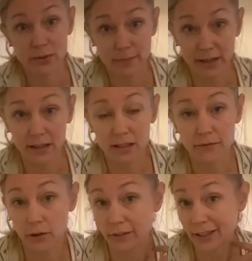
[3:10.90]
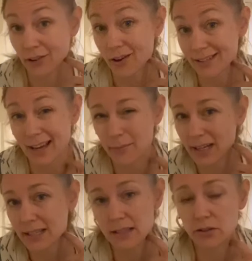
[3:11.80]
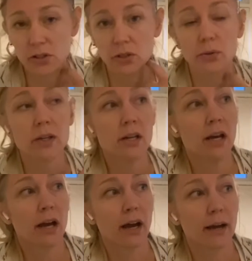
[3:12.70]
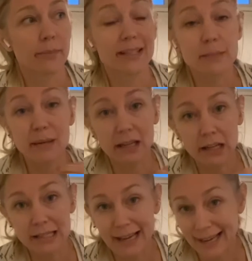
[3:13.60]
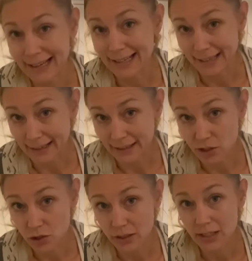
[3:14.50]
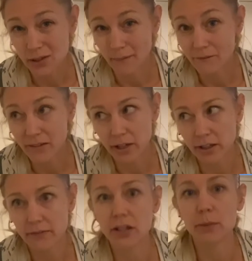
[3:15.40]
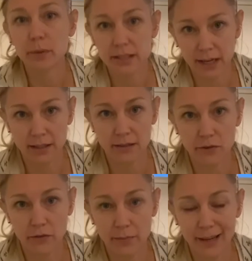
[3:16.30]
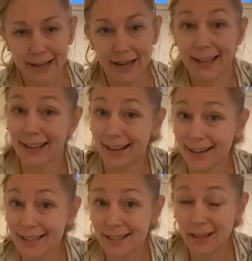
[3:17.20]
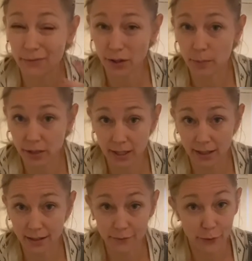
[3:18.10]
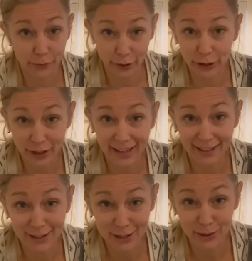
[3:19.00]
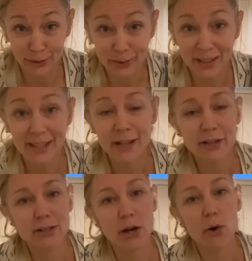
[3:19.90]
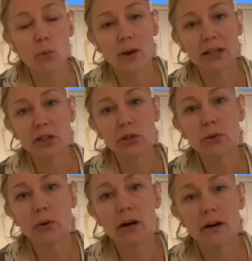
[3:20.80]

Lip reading: blankets for a really long time, and I still do, is because I had a neck injury, so I'm very protective over my neck. And honestly, I'm very protective over your necks too. So when you